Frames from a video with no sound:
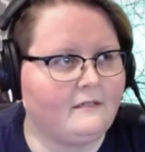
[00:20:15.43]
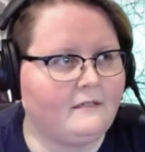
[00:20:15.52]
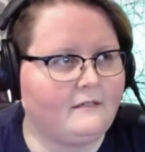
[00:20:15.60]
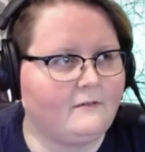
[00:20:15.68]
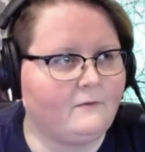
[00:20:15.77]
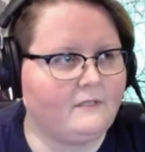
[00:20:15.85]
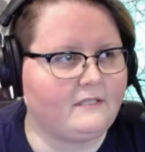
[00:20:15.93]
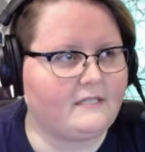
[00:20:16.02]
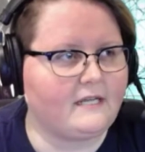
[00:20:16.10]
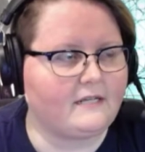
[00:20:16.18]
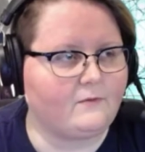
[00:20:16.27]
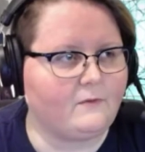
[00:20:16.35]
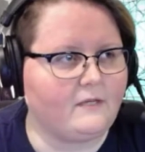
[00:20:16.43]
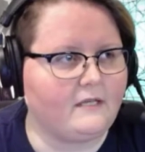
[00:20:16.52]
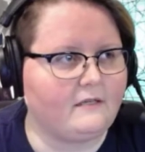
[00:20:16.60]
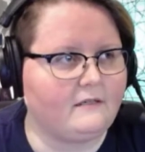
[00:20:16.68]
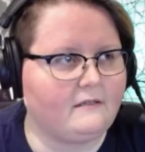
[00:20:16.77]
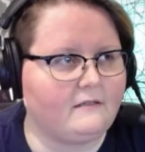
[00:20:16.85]
What is next week?
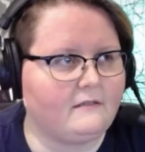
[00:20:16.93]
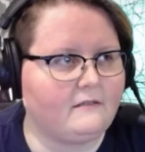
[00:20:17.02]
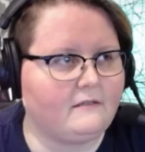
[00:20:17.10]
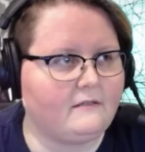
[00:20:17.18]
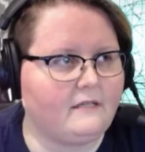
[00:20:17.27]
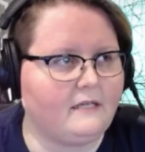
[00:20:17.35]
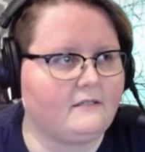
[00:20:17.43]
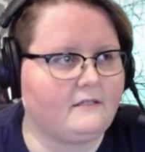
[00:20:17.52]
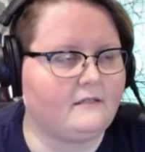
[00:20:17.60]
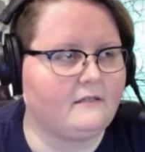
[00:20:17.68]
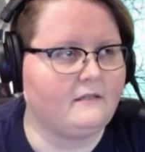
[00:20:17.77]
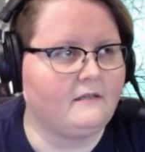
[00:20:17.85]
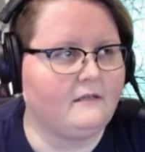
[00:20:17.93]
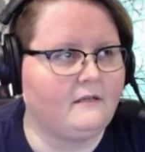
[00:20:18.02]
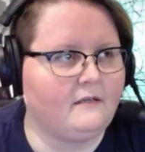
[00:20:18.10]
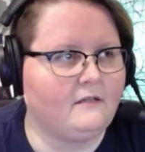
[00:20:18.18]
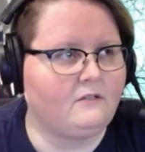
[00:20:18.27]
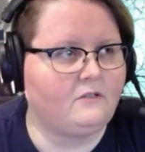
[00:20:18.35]
Next
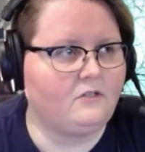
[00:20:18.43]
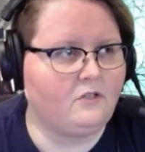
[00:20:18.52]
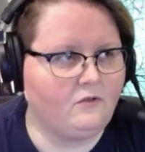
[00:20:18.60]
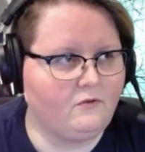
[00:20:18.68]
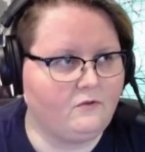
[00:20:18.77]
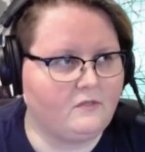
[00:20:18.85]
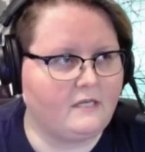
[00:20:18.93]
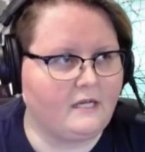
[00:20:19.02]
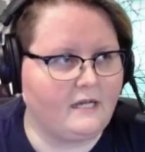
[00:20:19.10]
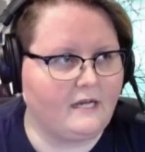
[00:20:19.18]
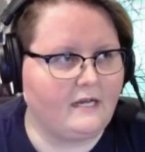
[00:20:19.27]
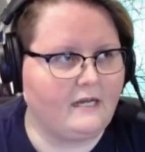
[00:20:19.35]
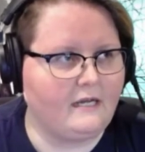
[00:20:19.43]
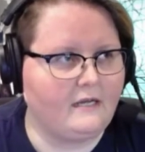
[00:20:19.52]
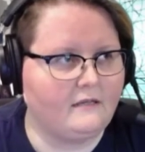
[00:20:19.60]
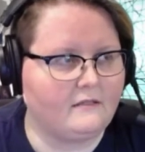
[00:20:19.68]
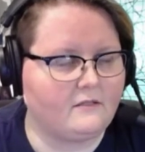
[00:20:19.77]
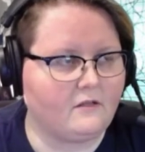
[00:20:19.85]
Tuesday.
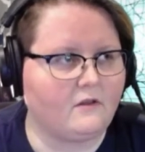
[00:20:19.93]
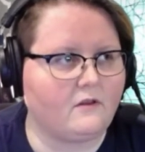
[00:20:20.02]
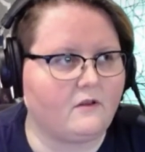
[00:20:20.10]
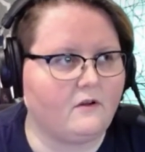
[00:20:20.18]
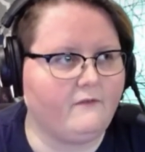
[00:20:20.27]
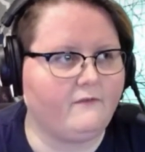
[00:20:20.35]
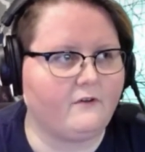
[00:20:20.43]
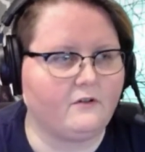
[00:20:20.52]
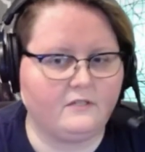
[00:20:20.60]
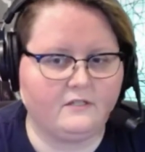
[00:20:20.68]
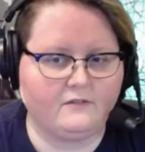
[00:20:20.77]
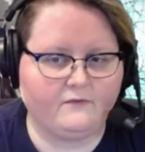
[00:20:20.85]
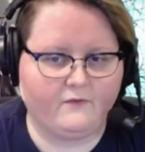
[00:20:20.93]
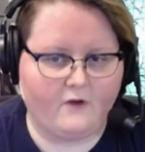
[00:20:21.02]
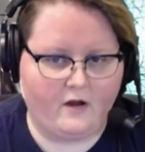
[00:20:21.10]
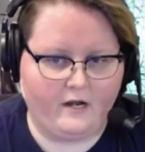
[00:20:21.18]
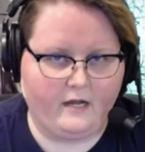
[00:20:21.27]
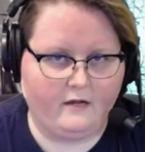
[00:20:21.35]
So the 31st is
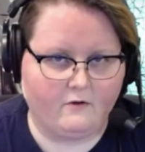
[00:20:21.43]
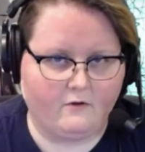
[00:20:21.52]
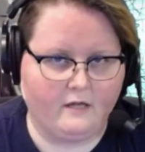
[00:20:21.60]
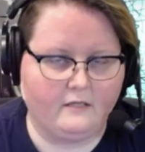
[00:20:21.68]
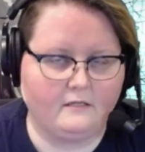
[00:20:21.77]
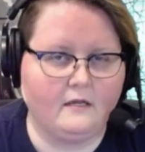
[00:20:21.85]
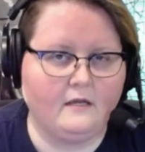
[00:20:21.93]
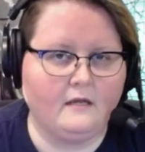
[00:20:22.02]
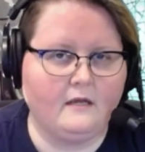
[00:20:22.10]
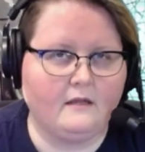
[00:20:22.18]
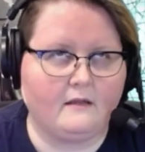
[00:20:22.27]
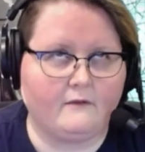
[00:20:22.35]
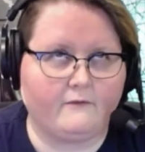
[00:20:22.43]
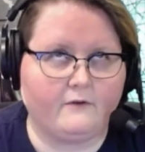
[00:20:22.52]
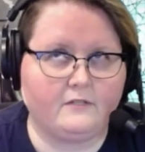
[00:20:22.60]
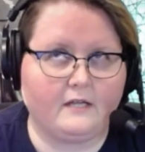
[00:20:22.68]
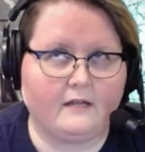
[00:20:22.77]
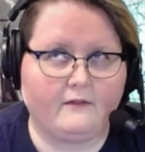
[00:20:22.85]
Friday, correct? Then the
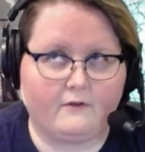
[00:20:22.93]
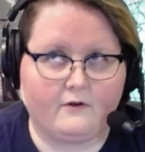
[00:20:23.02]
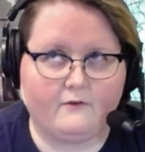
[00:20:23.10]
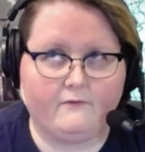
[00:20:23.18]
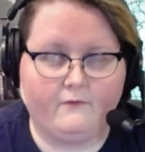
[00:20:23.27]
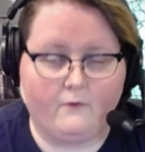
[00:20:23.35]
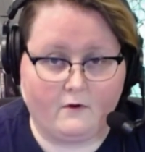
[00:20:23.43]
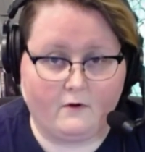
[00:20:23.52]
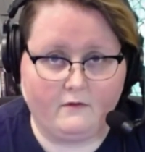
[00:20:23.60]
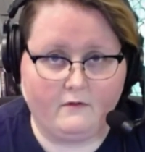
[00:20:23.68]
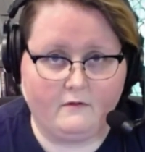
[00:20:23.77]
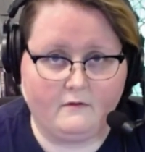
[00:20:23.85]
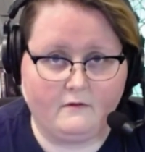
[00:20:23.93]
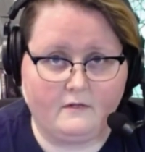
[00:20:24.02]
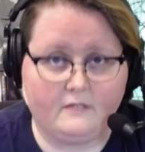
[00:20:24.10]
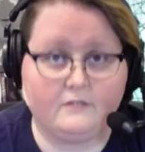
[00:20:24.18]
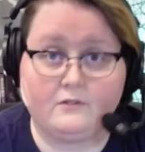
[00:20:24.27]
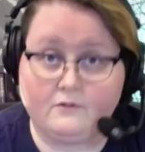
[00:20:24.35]
1st, 2nd, 3rd, 4th is
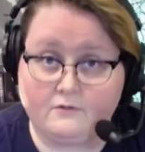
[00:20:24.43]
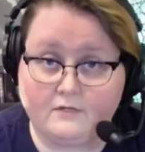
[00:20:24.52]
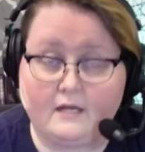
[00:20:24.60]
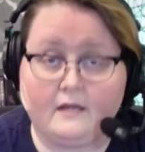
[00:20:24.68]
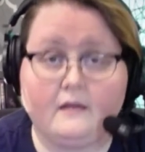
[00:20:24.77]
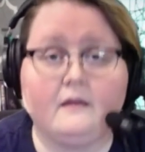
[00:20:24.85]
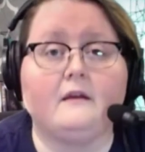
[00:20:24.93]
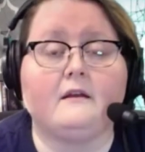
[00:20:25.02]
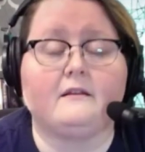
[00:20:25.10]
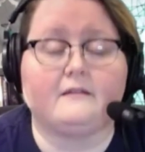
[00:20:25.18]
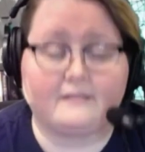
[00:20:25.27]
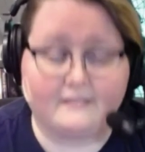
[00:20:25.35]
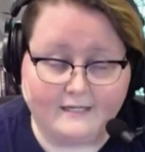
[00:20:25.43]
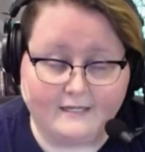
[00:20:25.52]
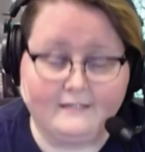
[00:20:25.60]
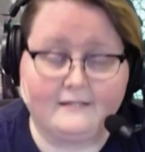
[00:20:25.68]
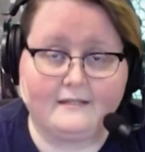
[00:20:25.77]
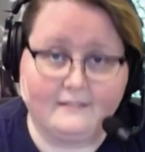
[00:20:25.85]
Tuesday. The
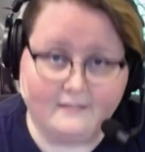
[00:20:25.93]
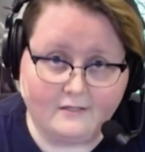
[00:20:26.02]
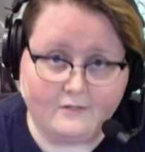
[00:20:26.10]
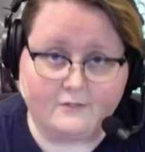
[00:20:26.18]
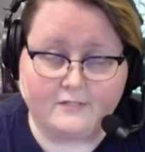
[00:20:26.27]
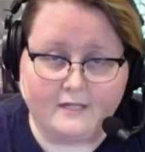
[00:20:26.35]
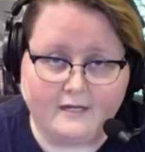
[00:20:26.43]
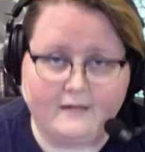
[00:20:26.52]
6th is Thursday.